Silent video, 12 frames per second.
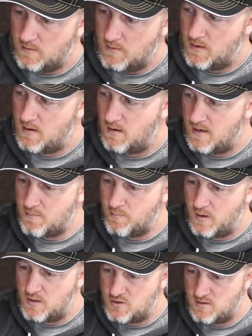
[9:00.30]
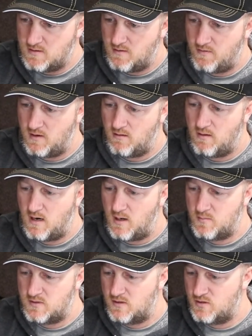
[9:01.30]
There are a bunch of different
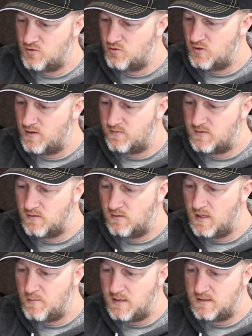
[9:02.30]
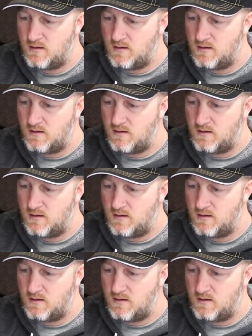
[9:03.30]
alarms. There's drift limit